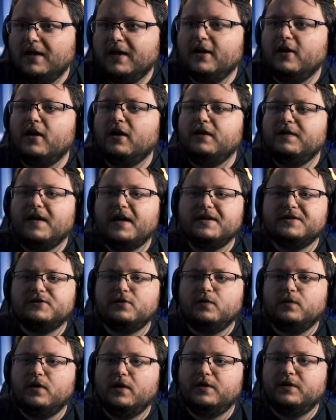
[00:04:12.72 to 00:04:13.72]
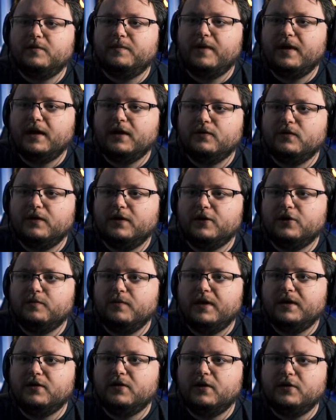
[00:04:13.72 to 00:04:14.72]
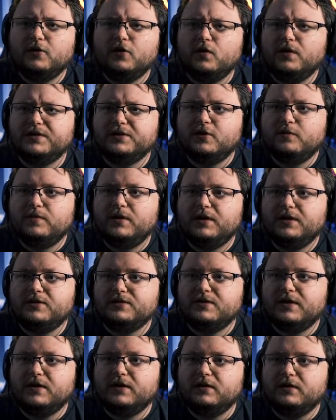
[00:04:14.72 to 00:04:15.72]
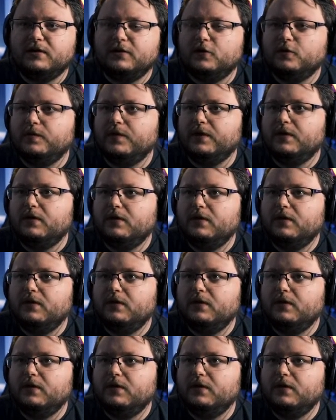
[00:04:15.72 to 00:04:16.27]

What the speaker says: And all of that is going on in the background that you might not notice. I'll play just like a little bit.